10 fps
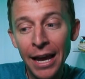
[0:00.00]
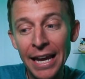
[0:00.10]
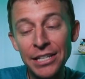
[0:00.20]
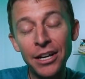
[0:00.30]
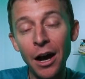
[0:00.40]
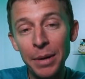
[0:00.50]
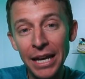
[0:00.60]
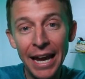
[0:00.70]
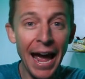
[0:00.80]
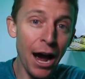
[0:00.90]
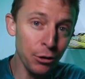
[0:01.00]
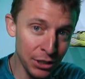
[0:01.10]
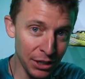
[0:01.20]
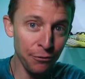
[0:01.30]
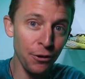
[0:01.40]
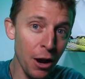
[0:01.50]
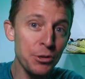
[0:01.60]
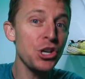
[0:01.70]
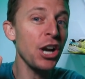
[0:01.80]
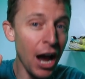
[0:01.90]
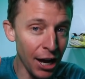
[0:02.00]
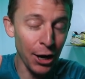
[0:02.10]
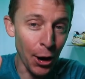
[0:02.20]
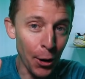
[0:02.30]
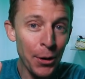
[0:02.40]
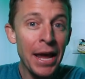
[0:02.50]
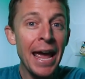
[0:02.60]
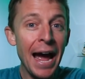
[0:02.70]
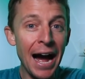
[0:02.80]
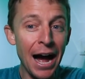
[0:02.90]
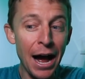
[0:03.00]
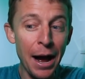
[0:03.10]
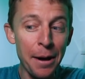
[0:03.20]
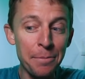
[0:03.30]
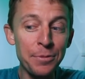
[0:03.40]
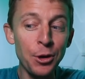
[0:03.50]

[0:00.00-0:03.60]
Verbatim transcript: is coming out from Chicago um,